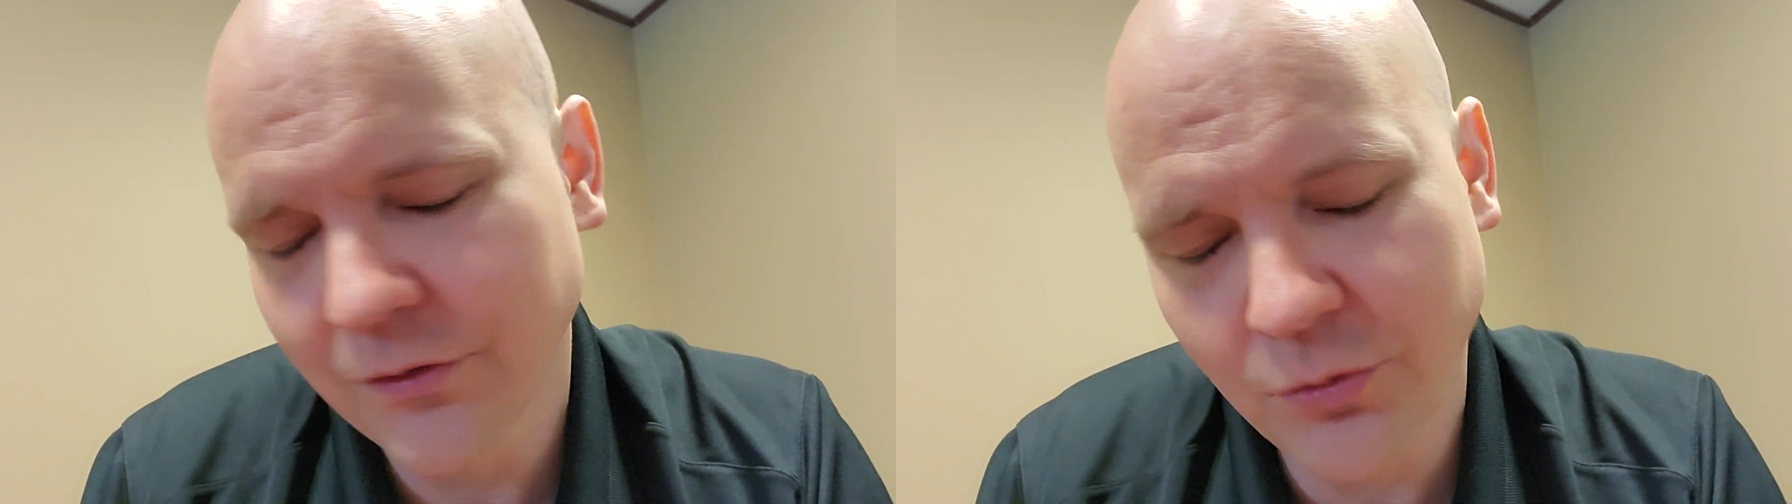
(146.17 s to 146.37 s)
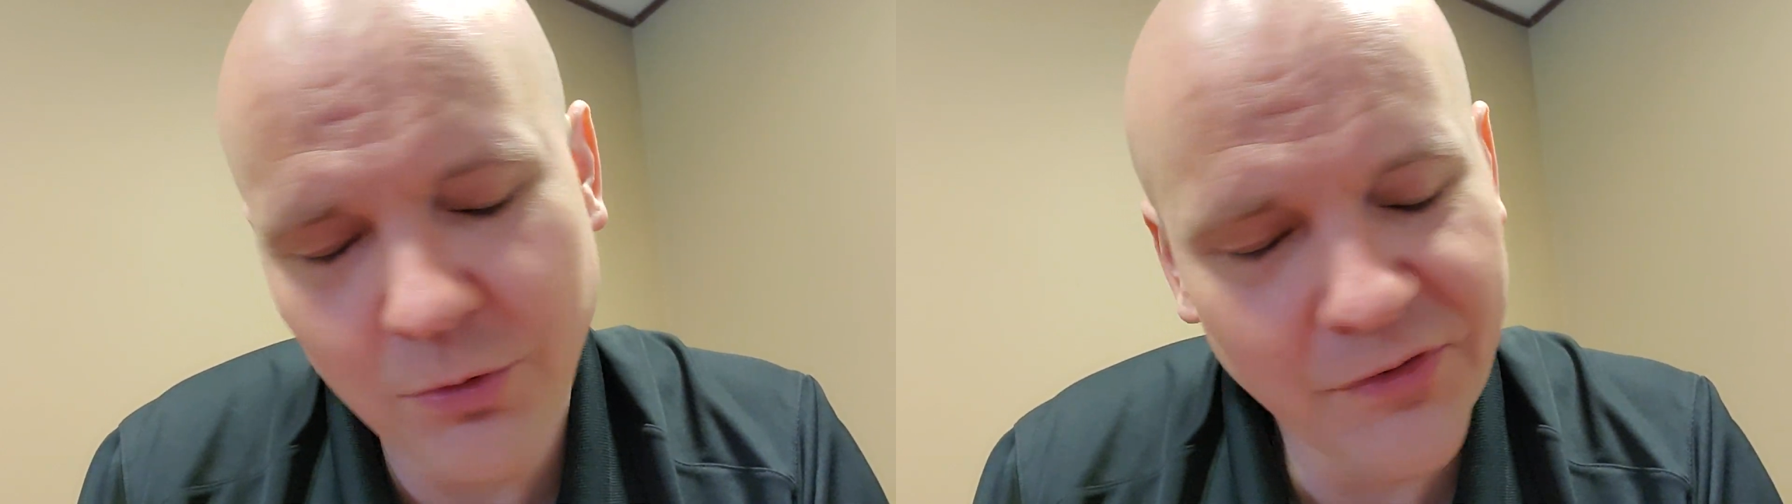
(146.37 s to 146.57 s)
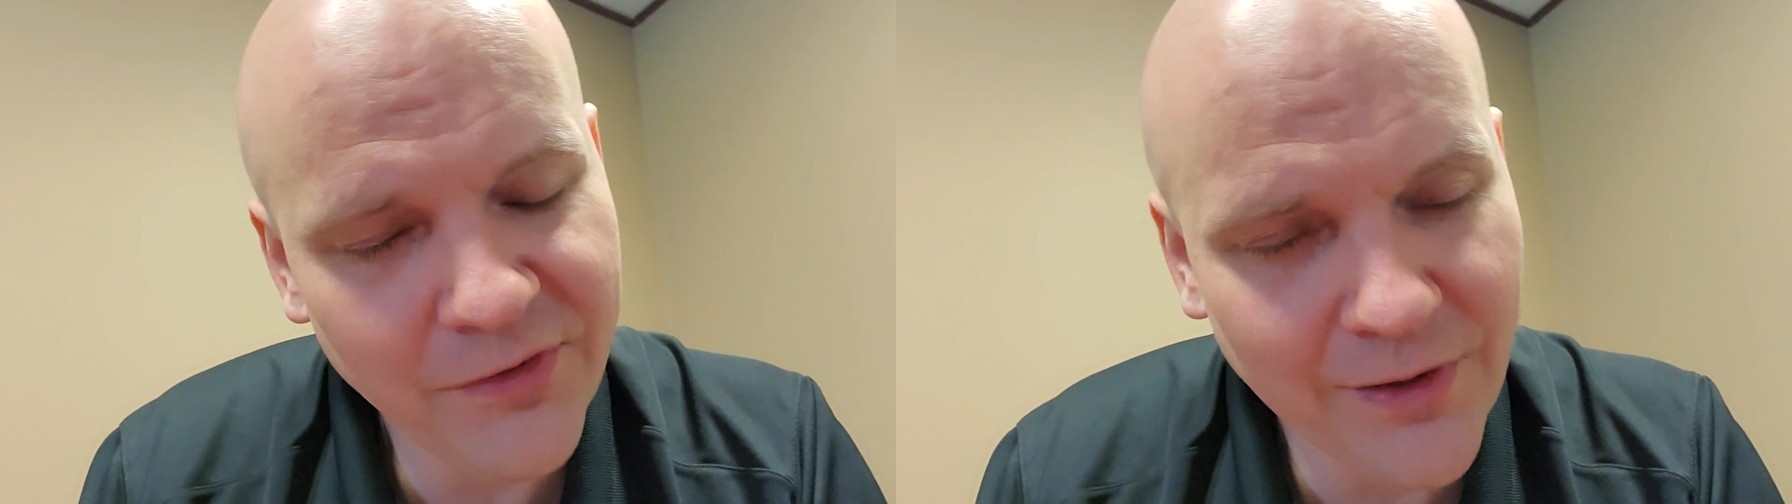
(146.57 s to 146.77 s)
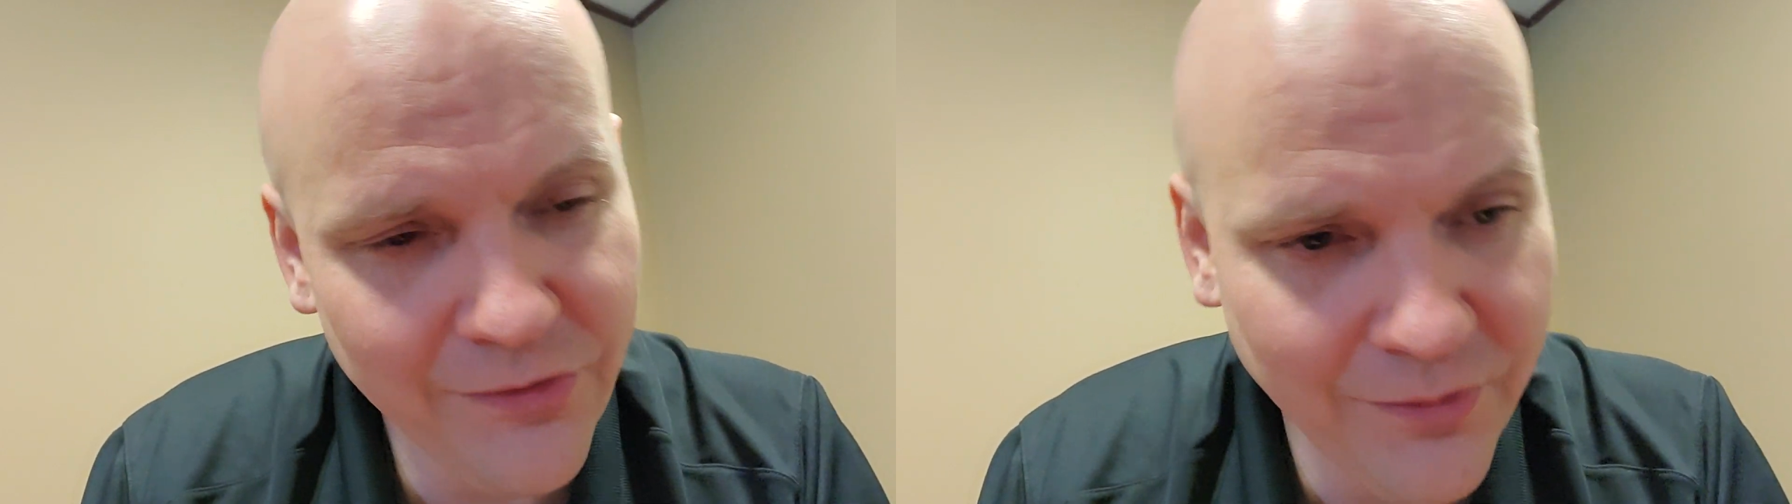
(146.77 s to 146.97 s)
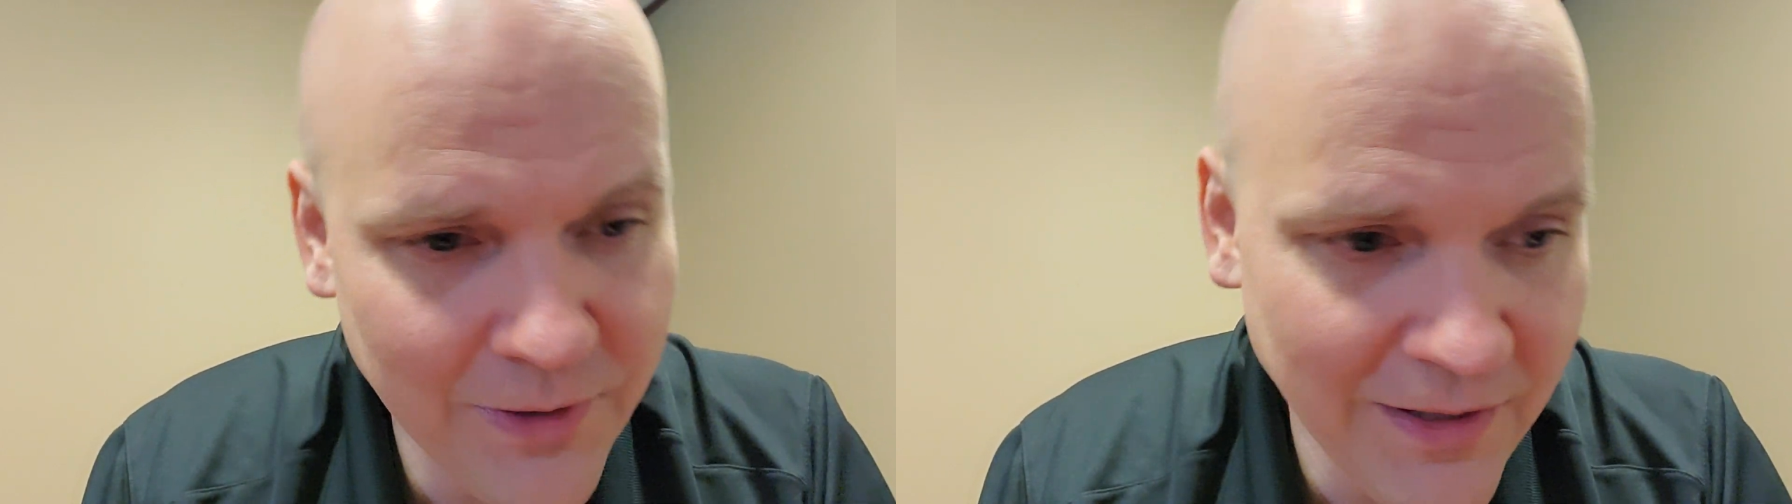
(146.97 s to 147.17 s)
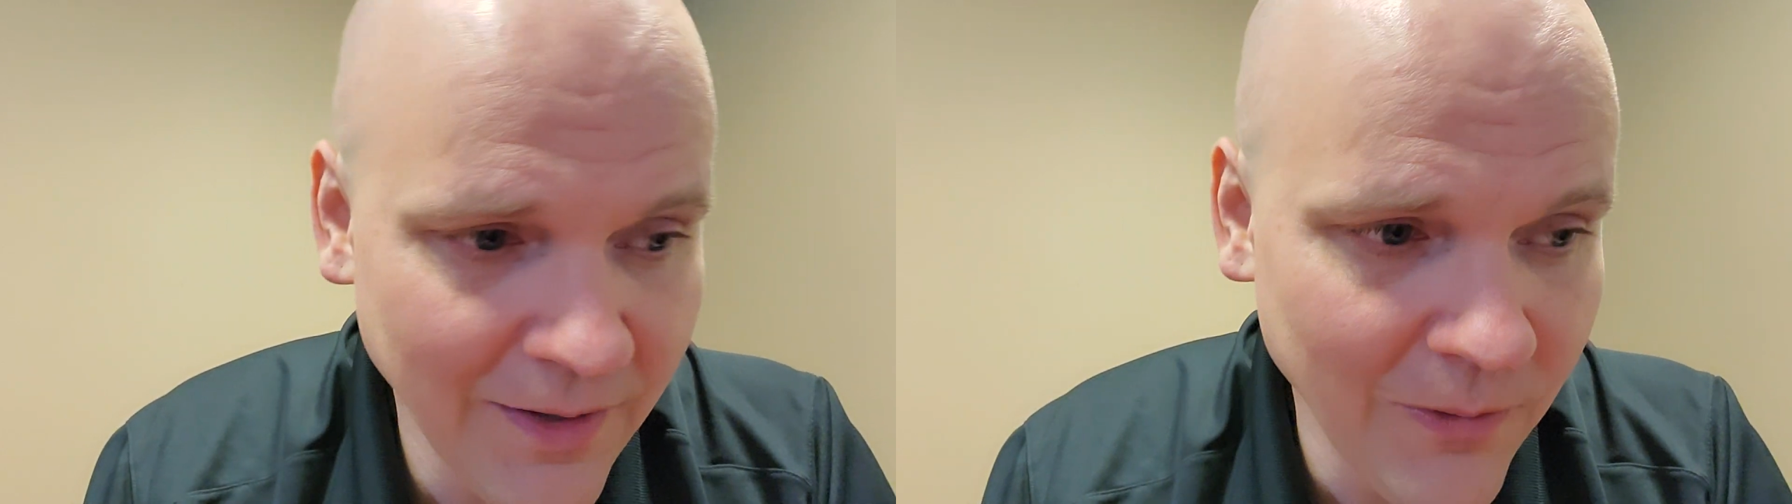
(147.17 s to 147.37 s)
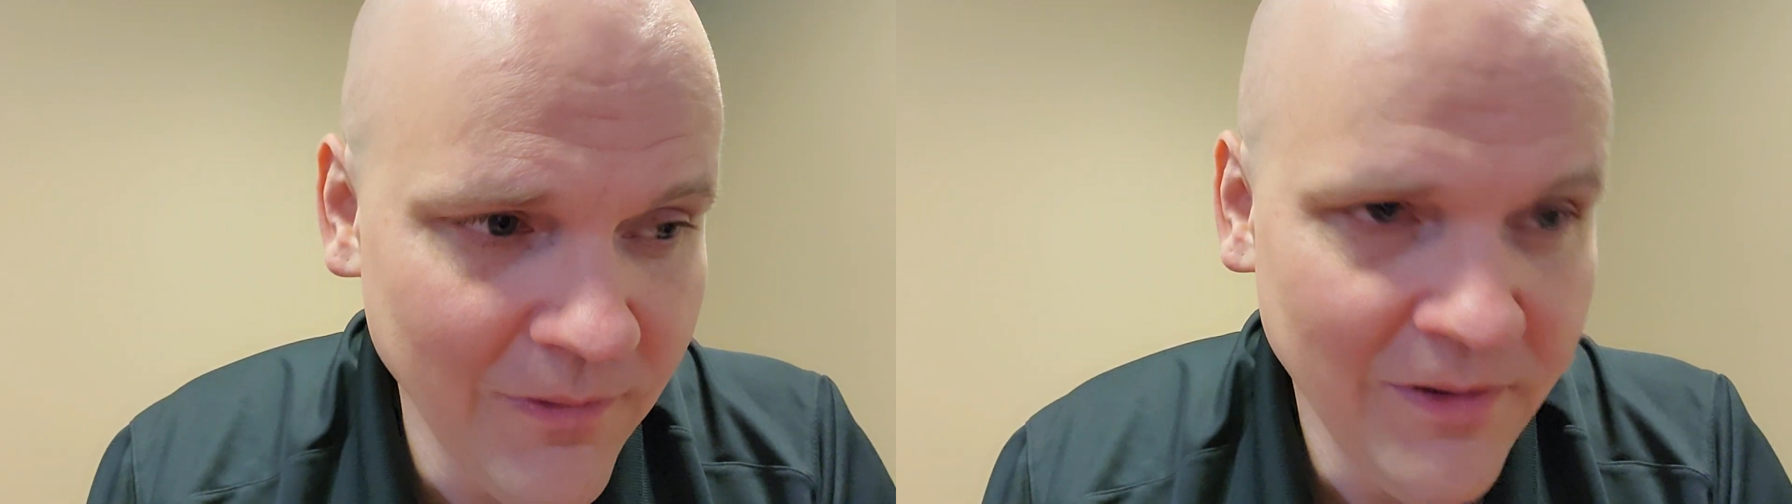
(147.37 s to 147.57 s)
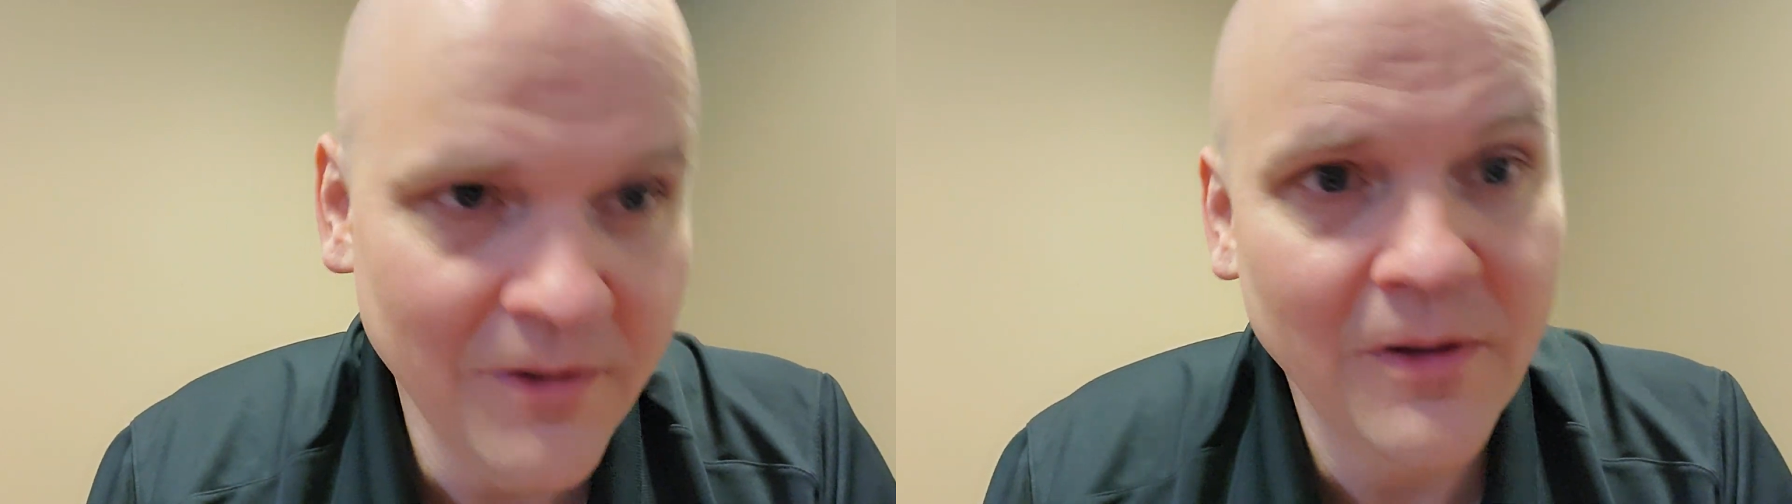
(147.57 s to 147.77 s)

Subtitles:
a little more sense to me now.